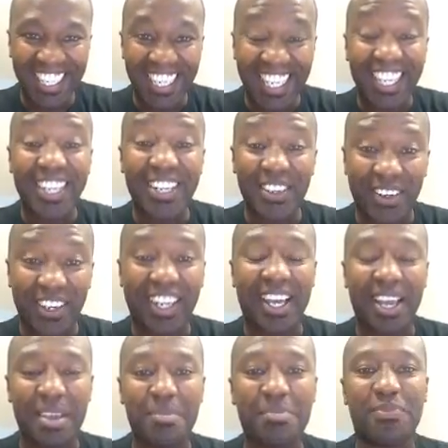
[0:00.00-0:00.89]
You know I
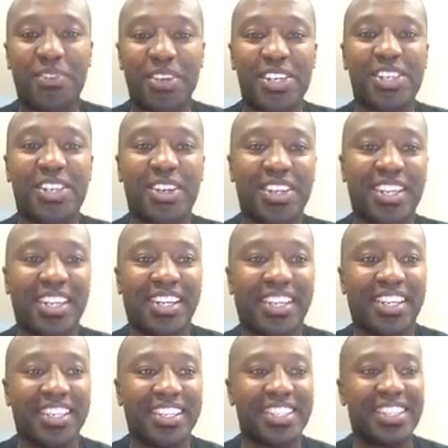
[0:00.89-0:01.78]
like fish, don't you,
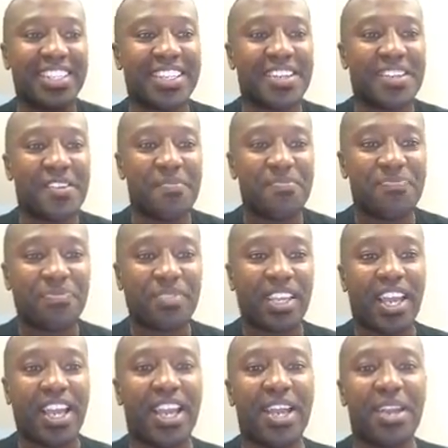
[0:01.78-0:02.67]
Lisa?
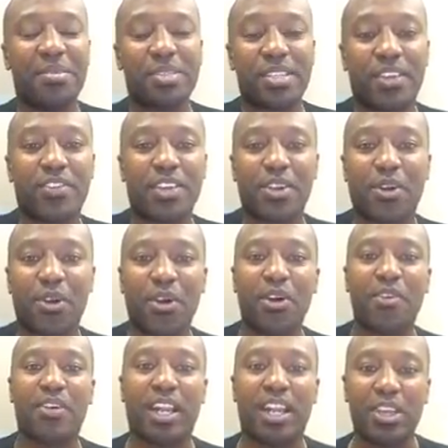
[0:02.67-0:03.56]
So if your
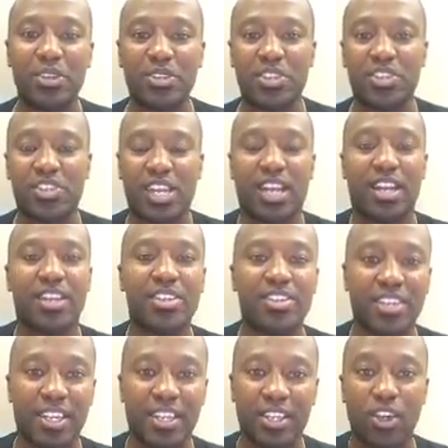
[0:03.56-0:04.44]
core values are
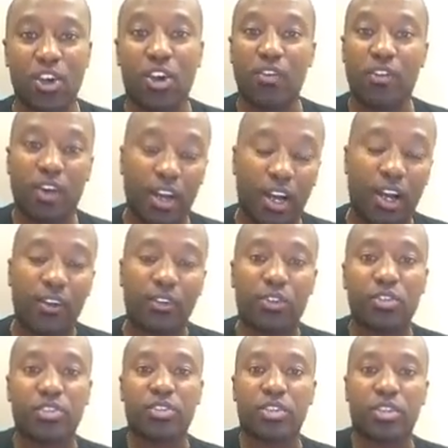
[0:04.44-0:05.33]
challenged and your other half
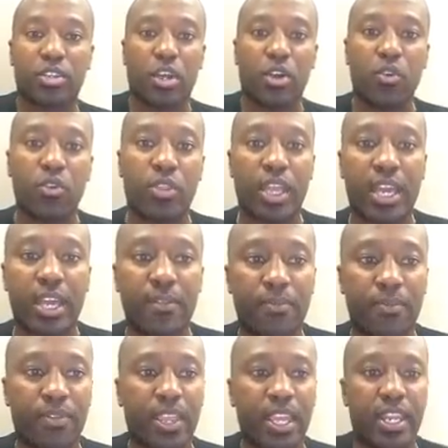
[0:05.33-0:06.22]
doesn't know that,
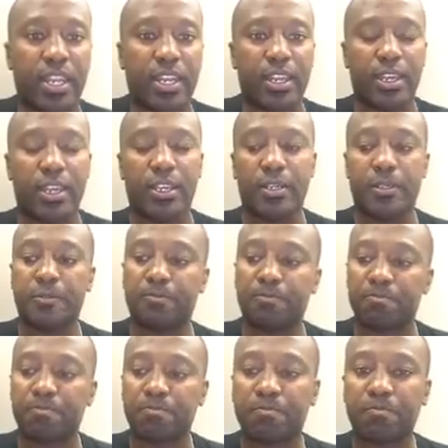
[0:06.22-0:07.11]

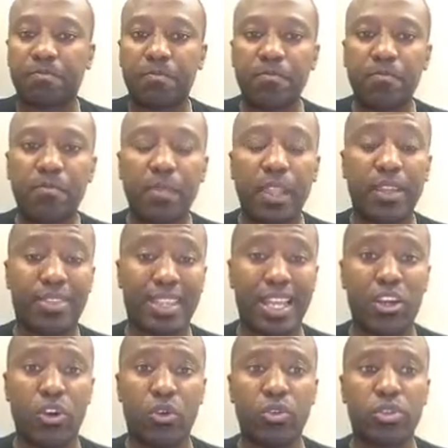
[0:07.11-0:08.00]
then
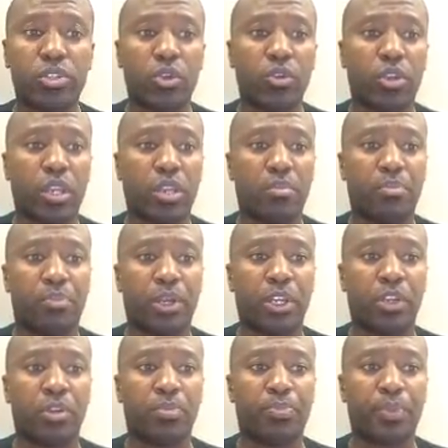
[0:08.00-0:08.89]
that also could
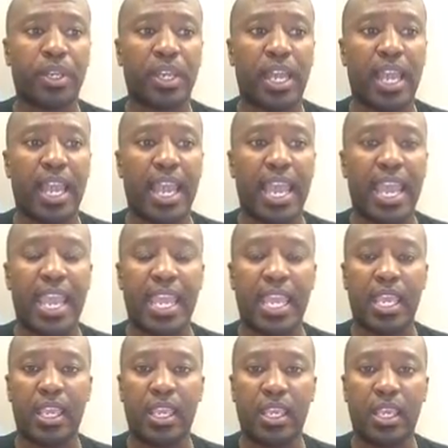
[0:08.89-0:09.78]
bring up
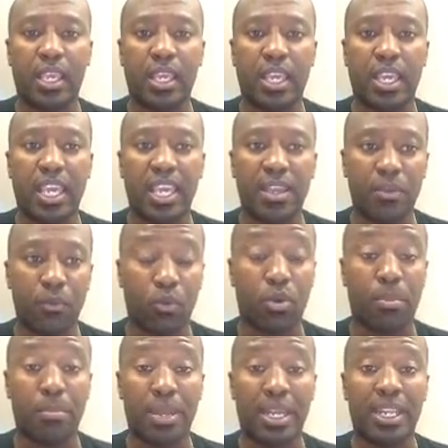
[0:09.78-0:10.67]

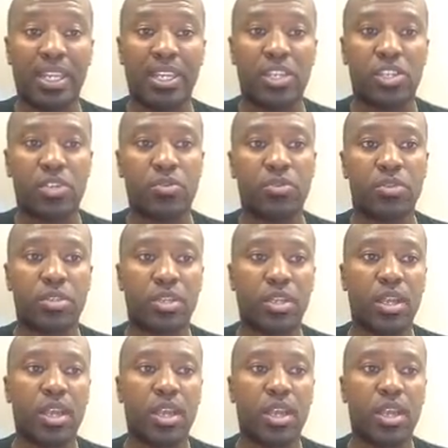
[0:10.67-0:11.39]
many issues.